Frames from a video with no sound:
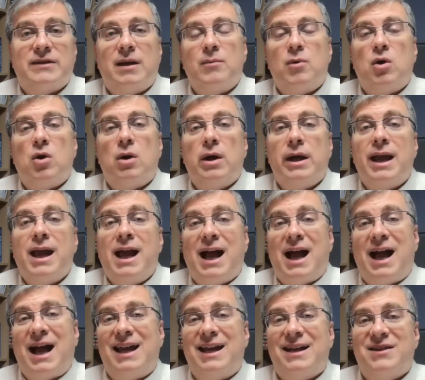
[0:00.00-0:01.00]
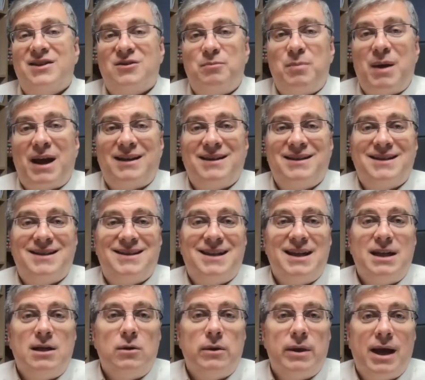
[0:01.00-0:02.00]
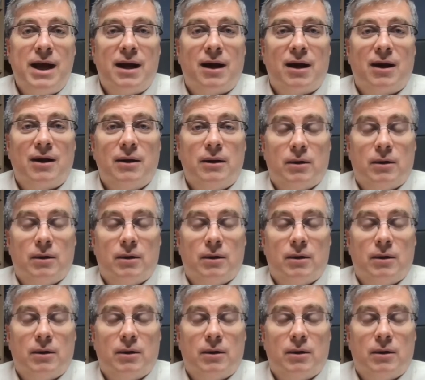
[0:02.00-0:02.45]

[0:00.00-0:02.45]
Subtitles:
I'm going. I expect to see you there.